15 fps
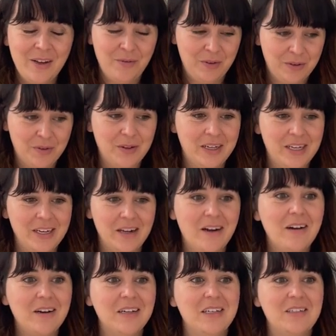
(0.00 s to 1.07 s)
we were working in
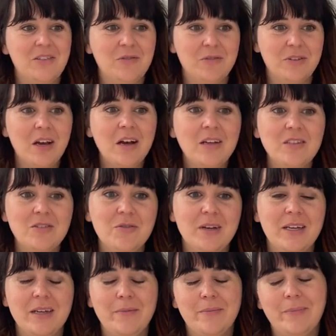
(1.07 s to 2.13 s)
August, so it was hot and
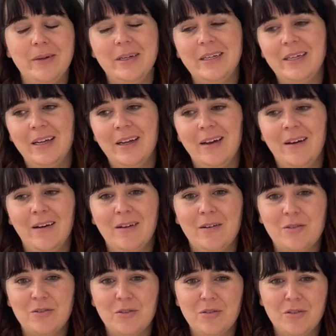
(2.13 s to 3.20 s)
sweaty, but
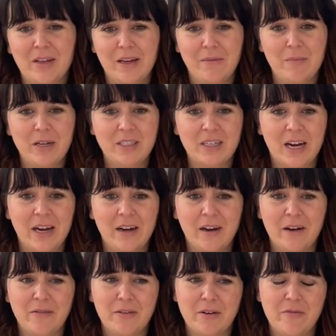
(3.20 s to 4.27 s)
also like much higher.
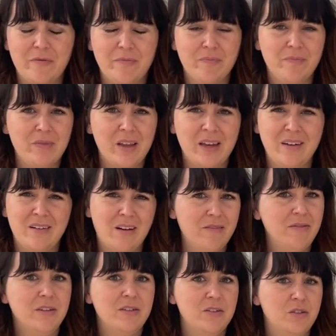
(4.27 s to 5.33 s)
I would have like not
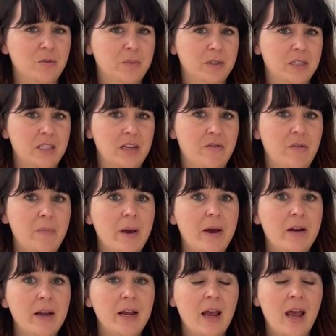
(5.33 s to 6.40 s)
felt super safe
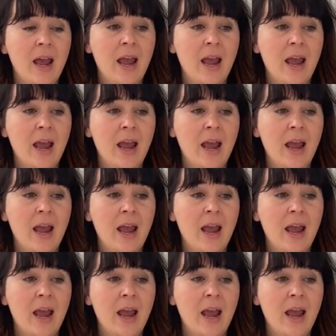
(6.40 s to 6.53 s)
about it.